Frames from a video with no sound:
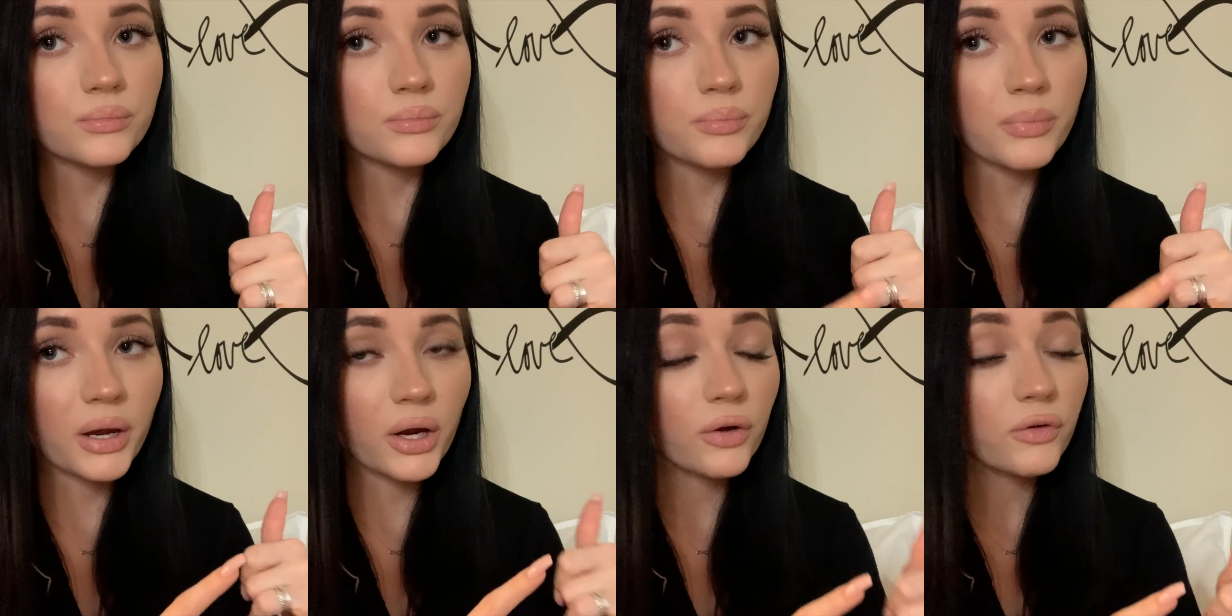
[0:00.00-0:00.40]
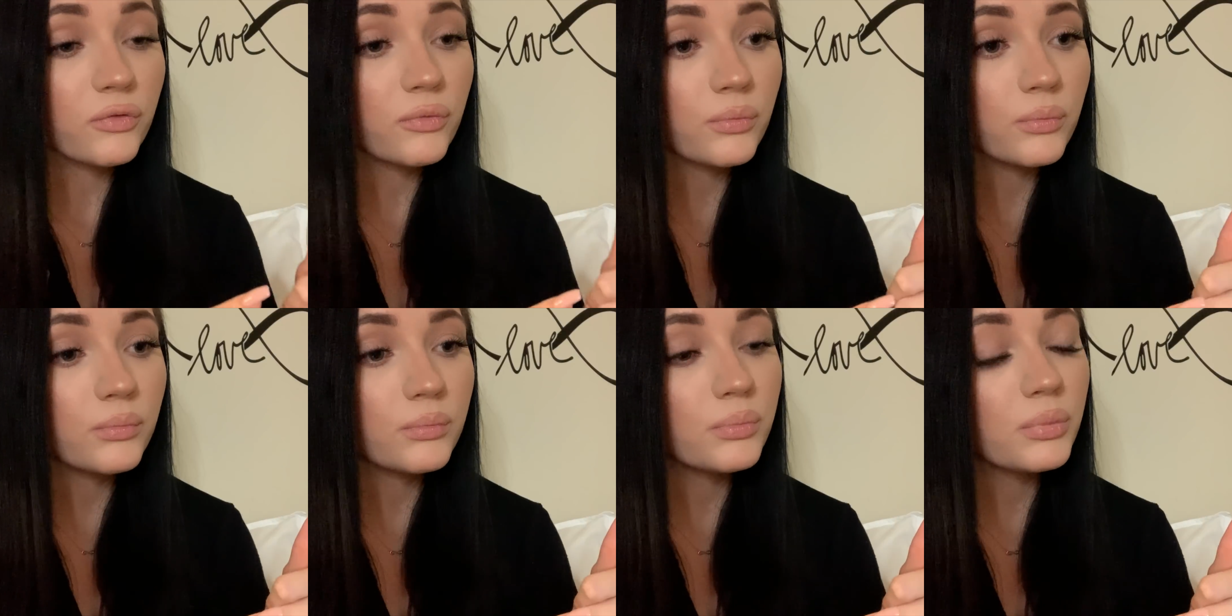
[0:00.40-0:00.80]
pair
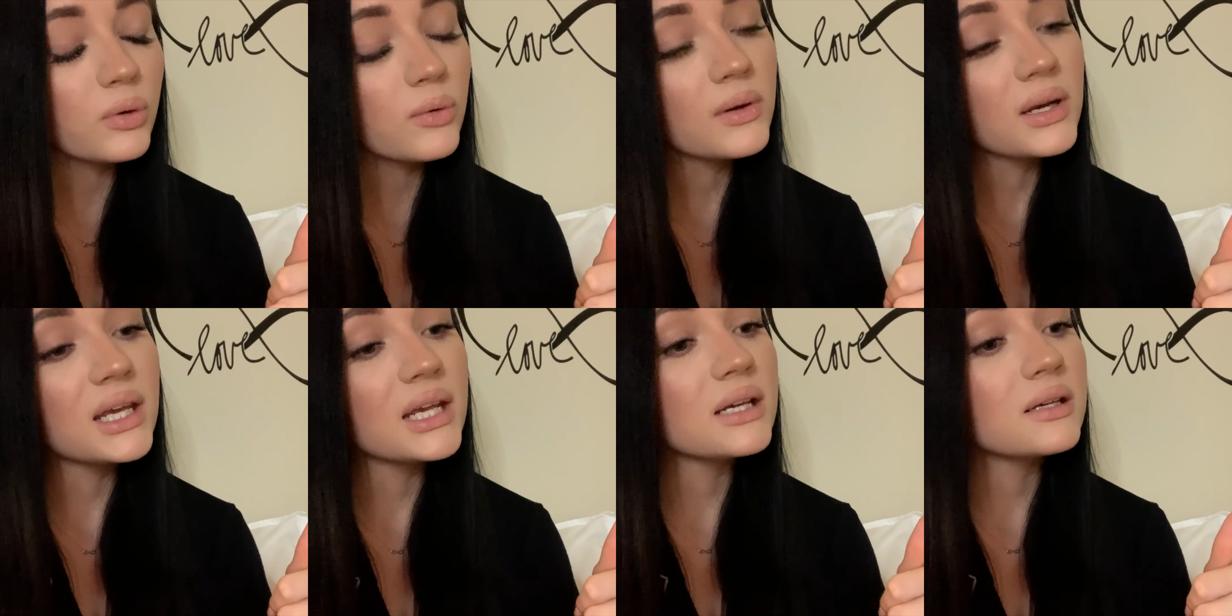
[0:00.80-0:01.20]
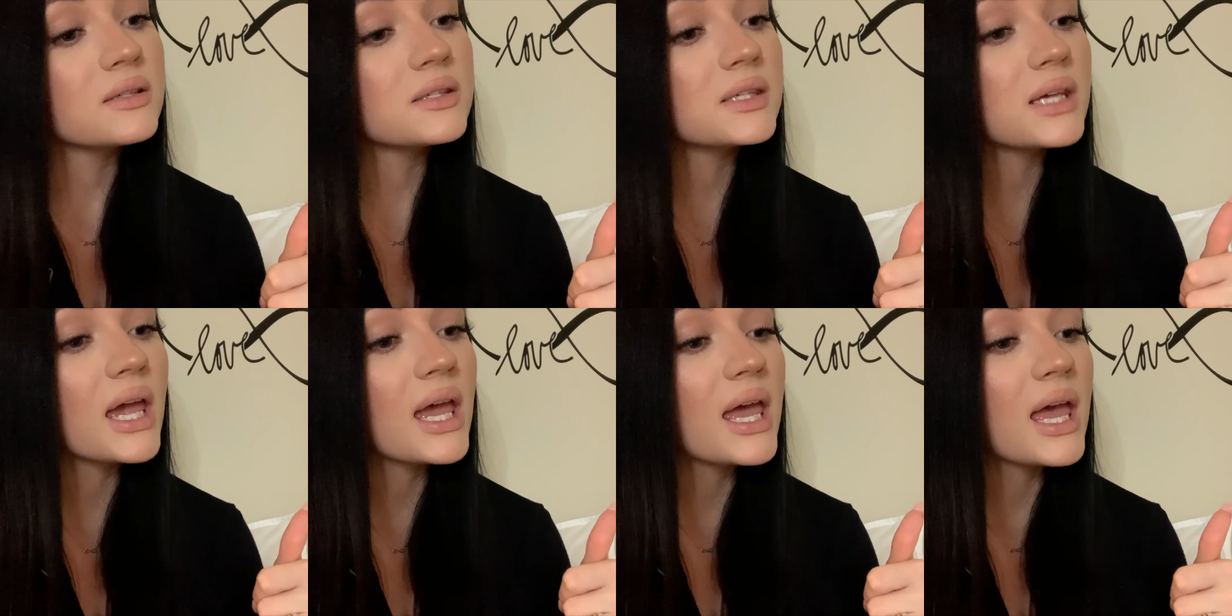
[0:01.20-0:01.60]
of
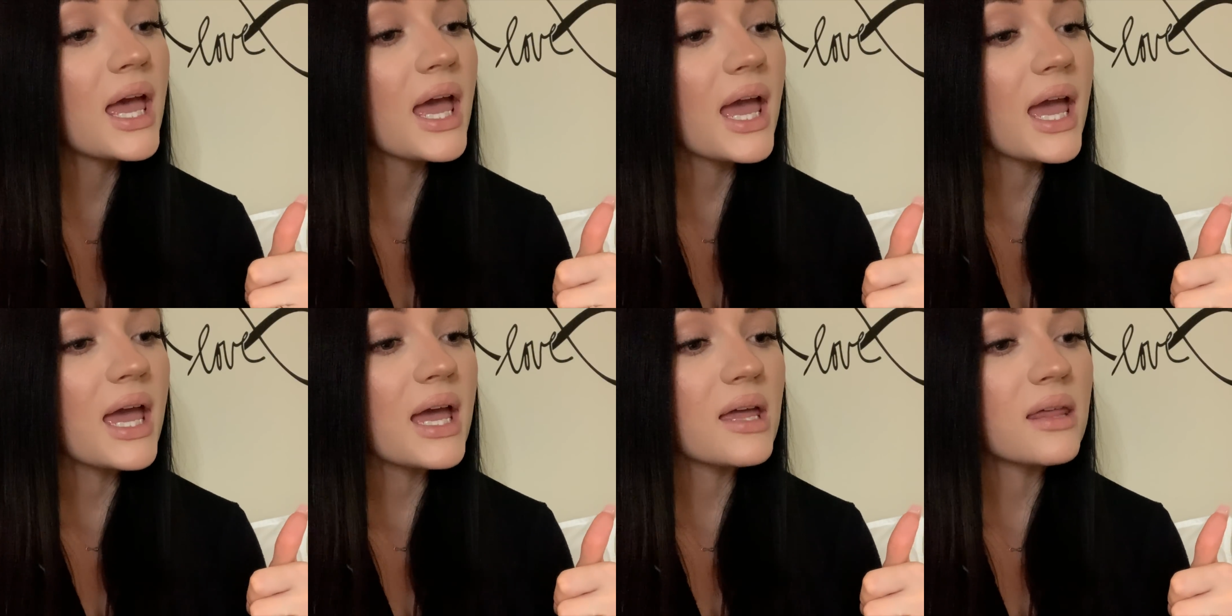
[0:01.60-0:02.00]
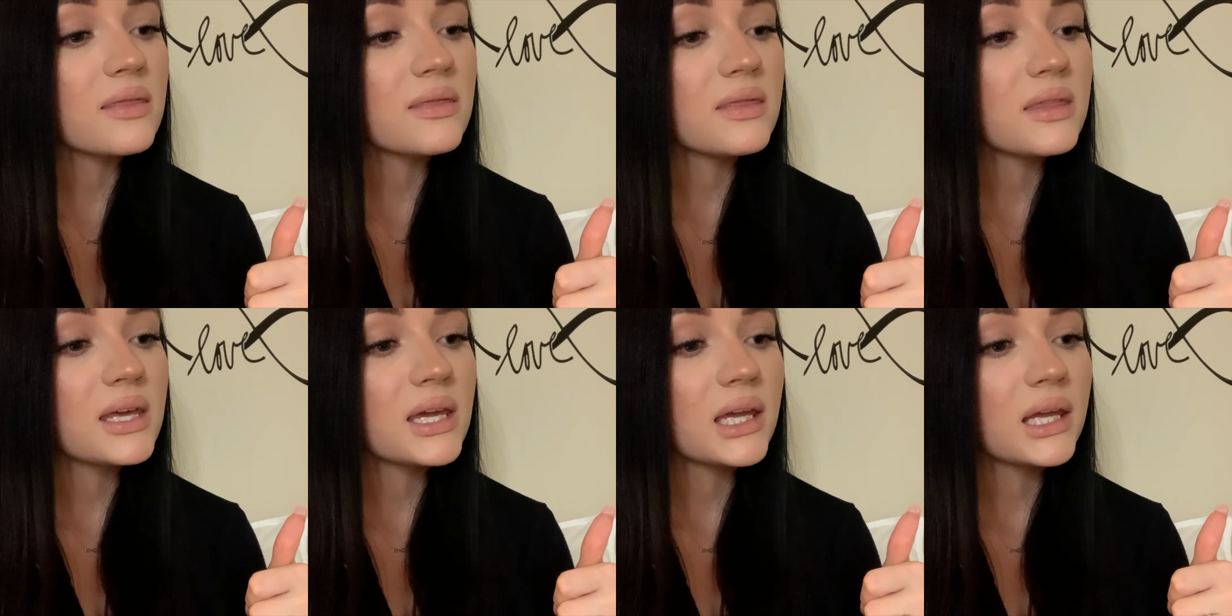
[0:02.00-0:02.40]
booties and
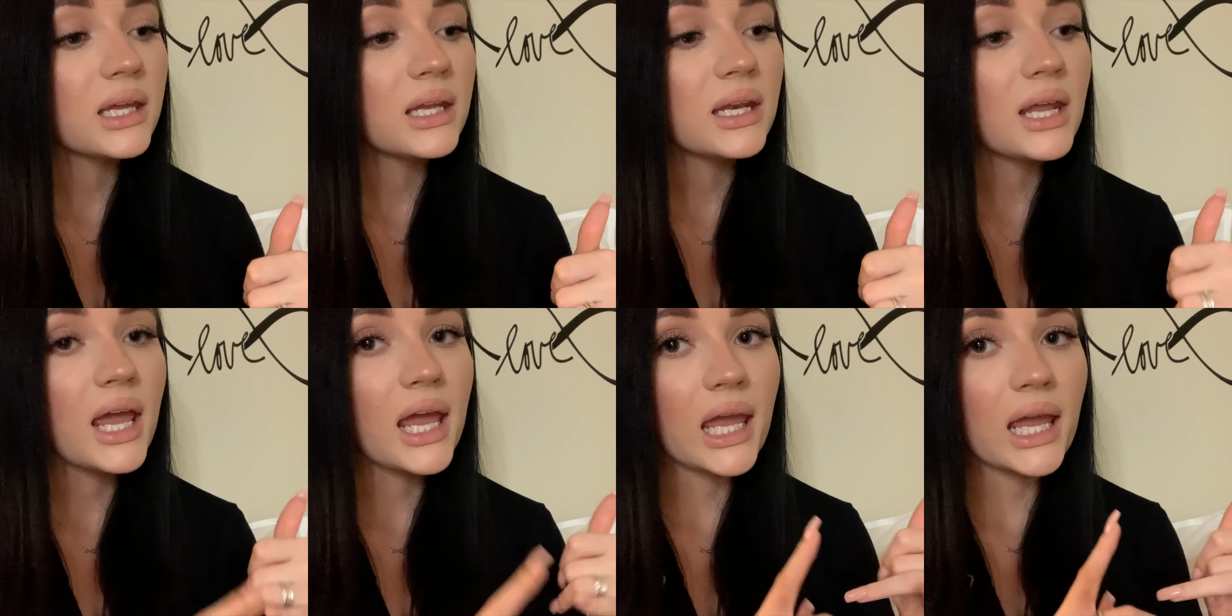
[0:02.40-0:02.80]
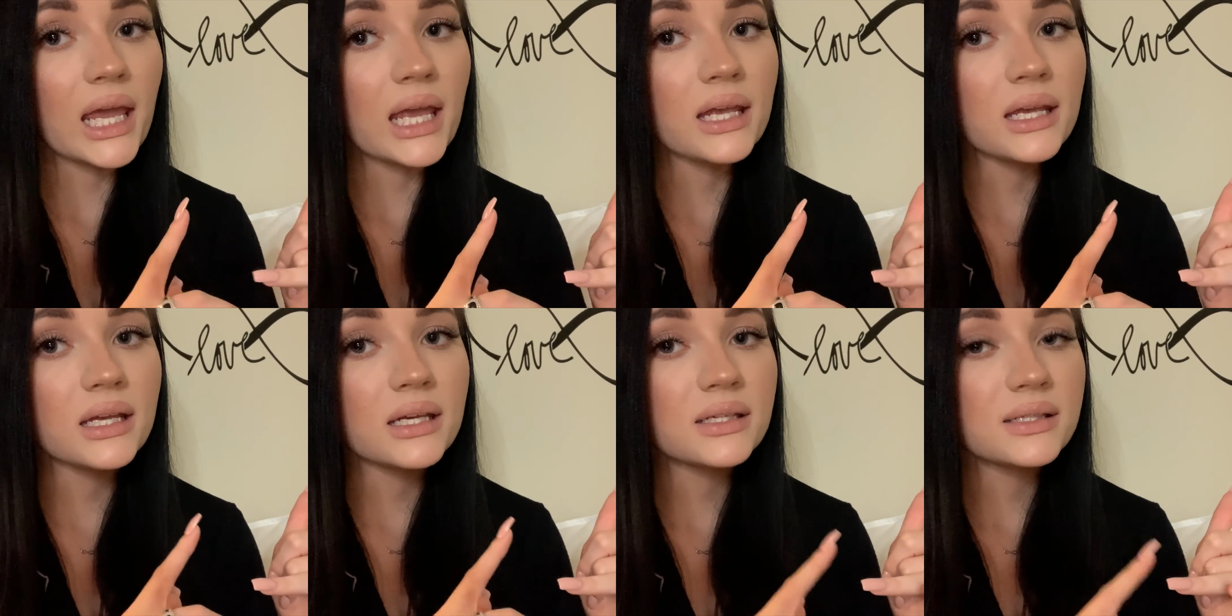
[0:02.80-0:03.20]
then
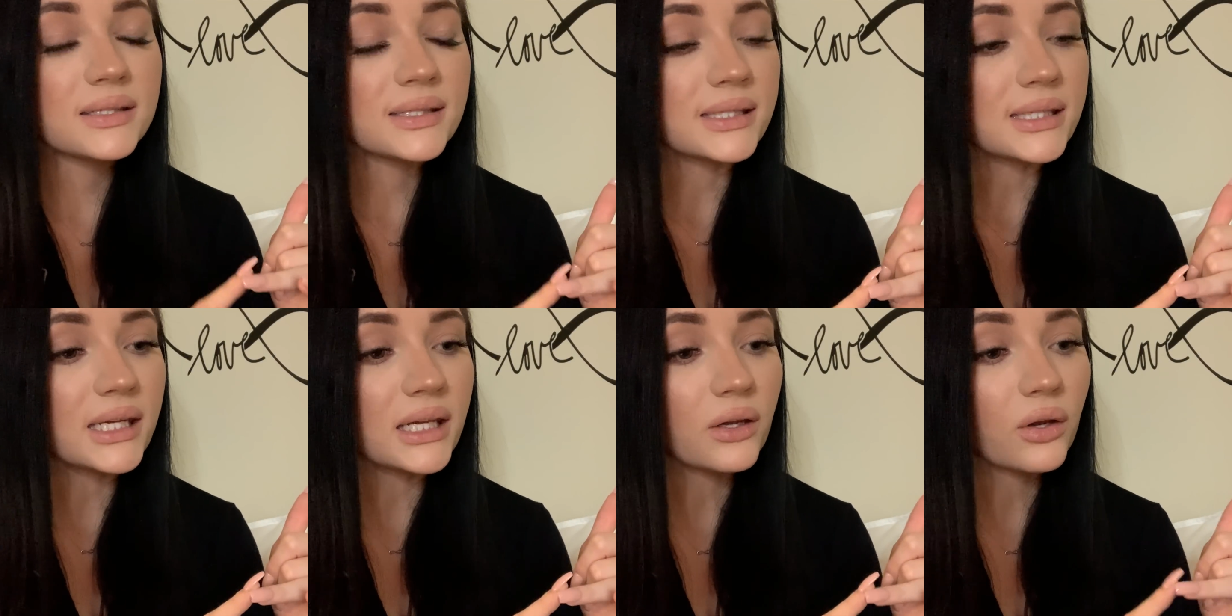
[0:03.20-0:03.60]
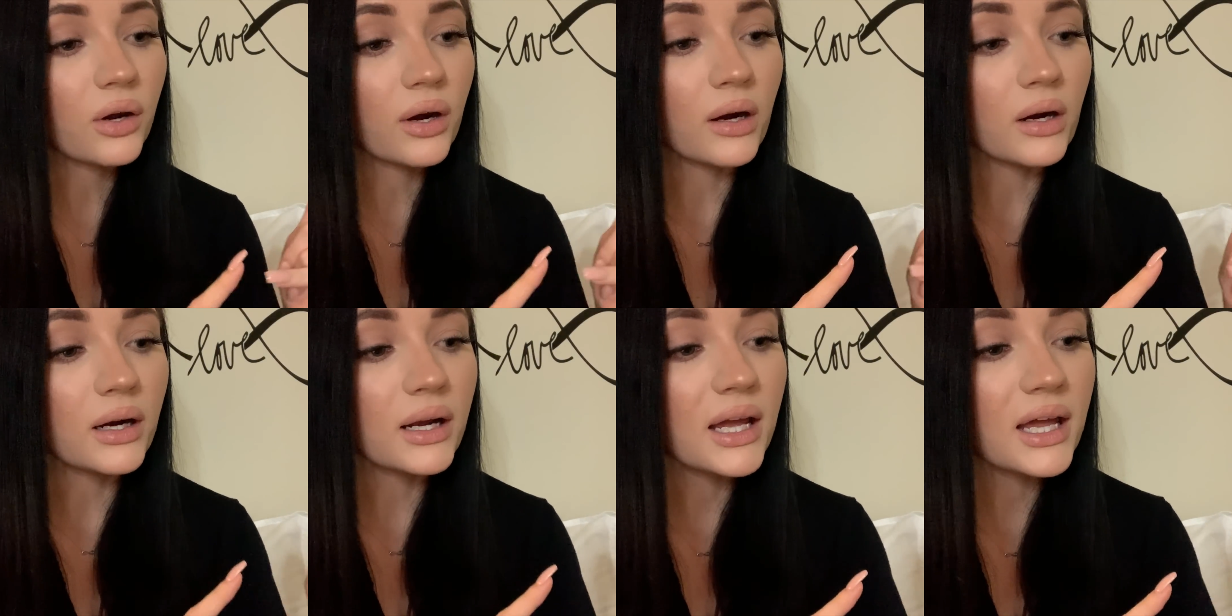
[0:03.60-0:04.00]
a
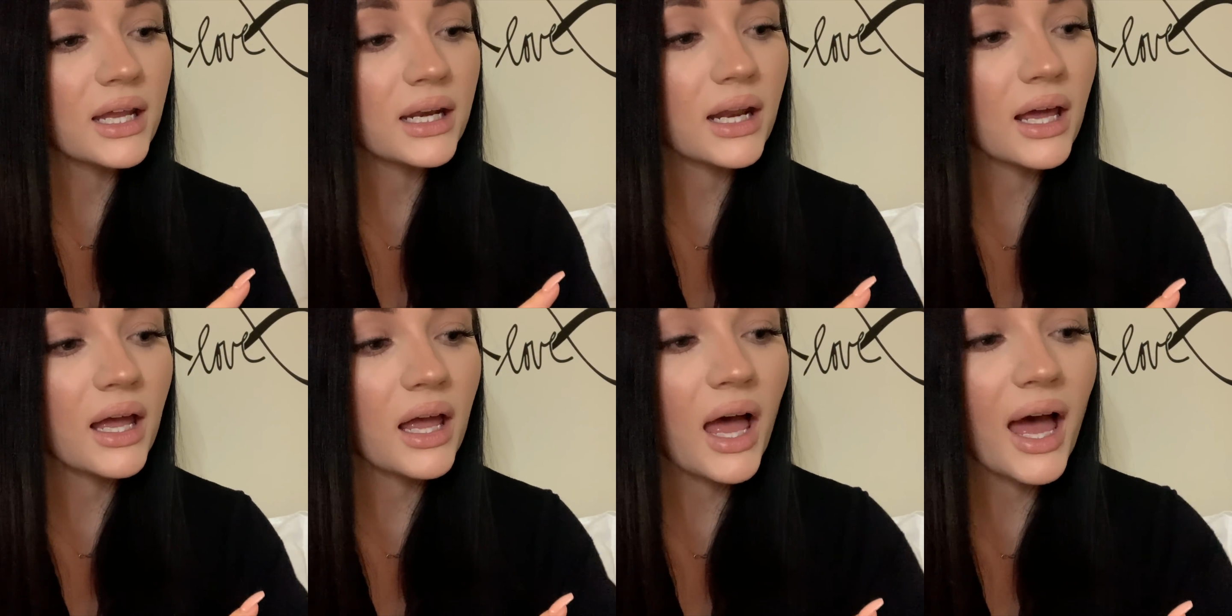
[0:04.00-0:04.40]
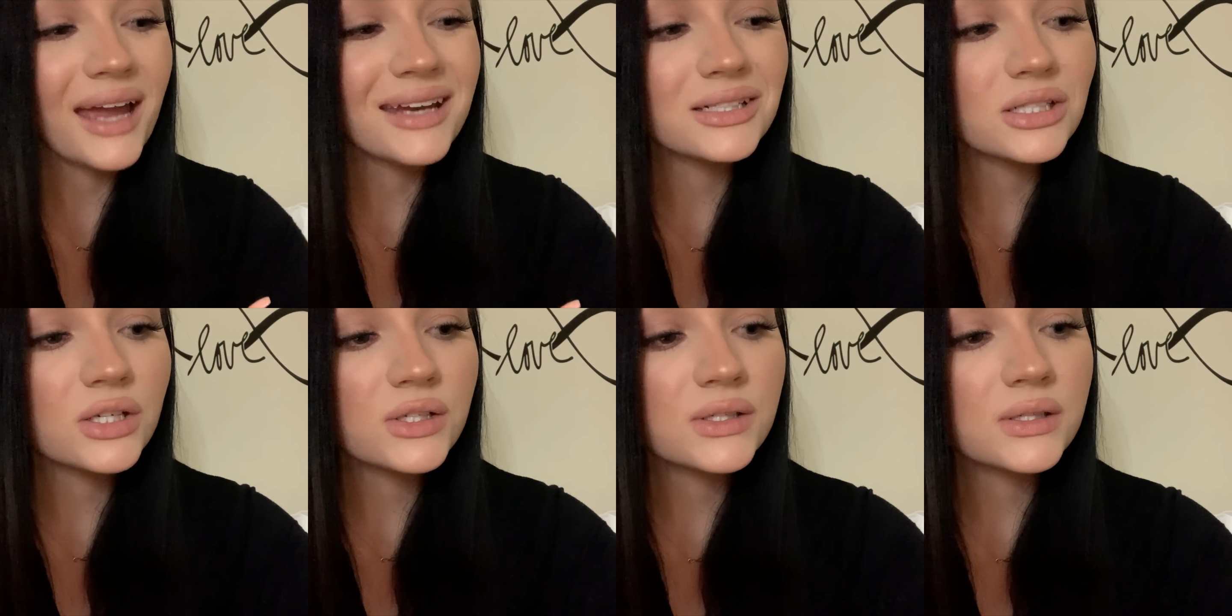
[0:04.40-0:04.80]
sneaker, and I
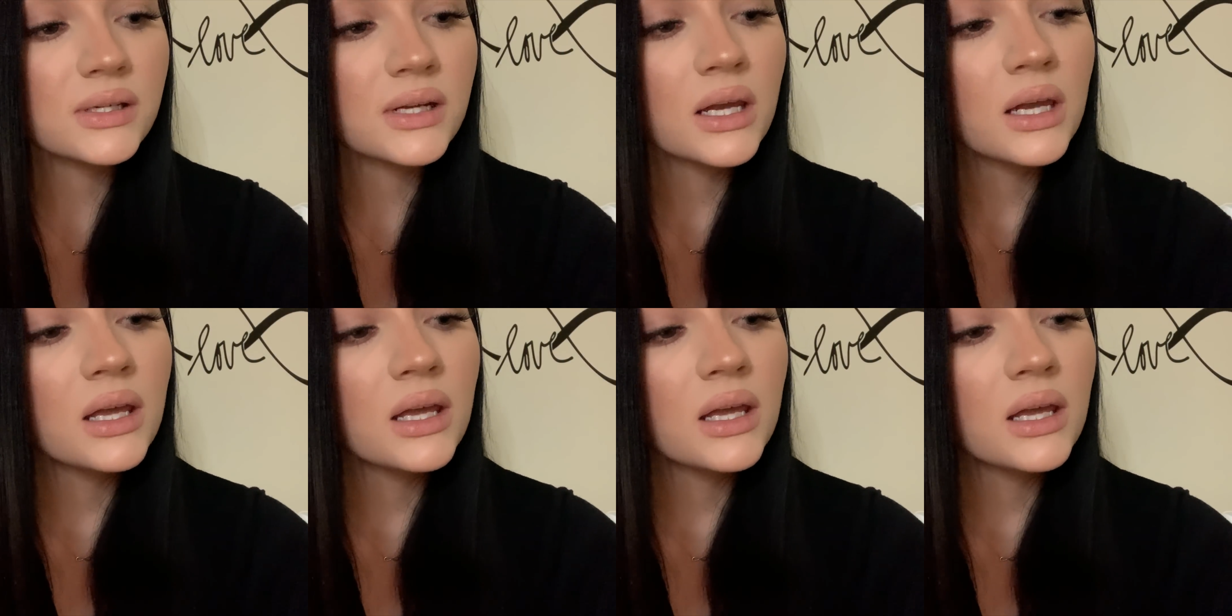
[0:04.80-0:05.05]
just